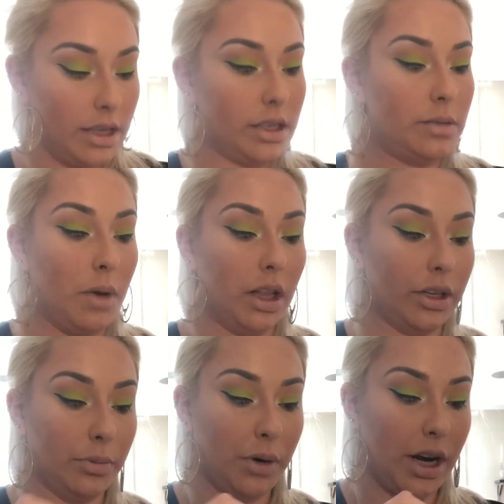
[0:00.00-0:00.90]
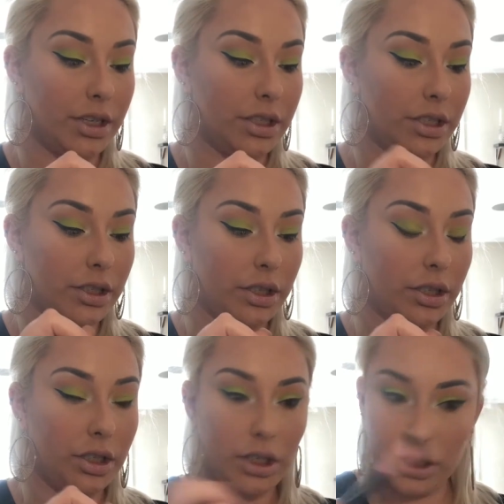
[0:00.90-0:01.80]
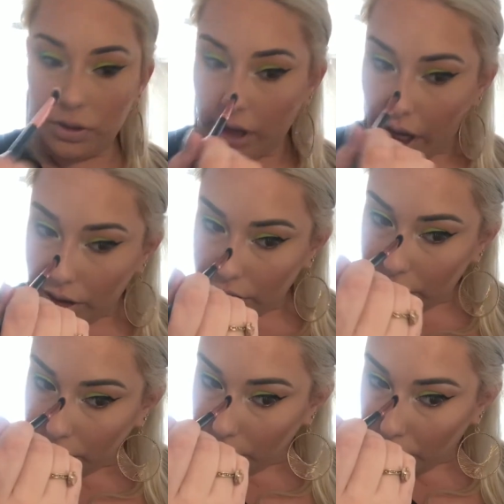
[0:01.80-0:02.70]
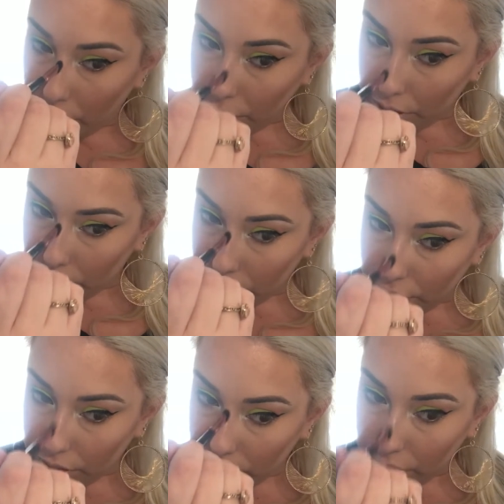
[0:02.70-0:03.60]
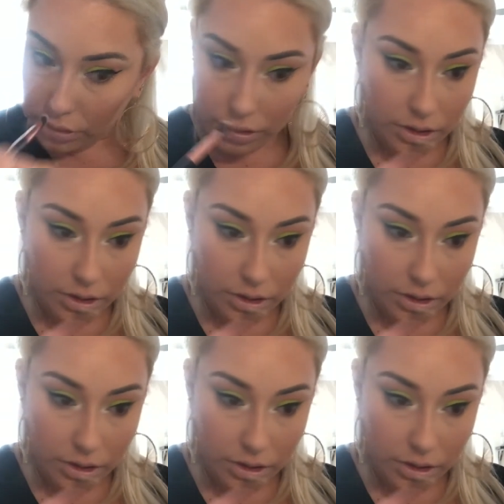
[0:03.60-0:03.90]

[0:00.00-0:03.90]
Small little brush to do that in the middle.